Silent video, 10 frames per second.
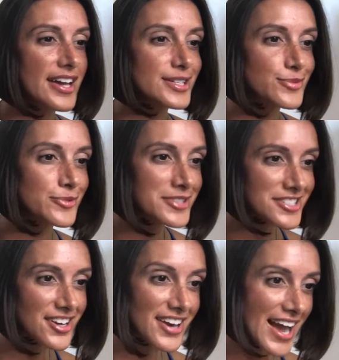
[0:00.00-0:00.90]
is when we
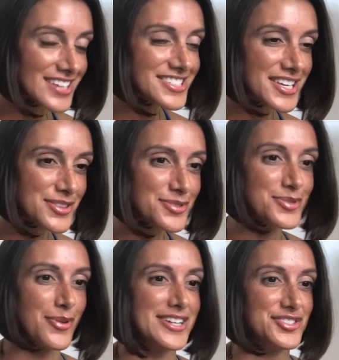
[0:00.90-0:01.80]
start asking those
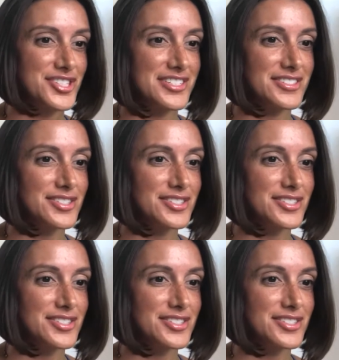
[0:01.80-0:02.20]
questions.